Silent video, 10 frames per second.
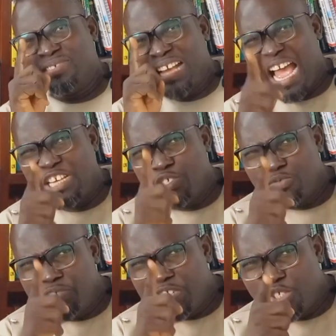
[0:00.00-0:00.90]
are you
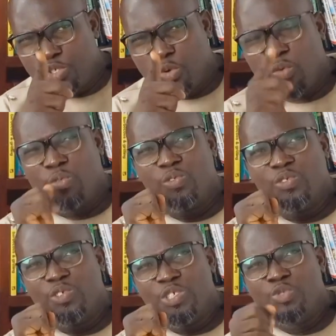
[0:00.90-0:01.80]
really sure
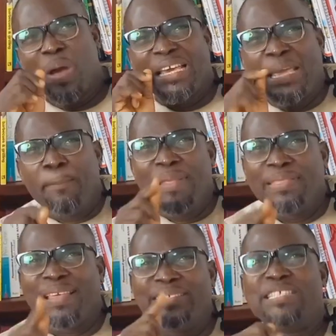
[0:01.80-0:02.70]
you are keeping
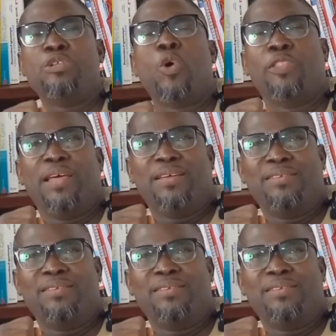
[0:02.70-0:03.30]
things in order?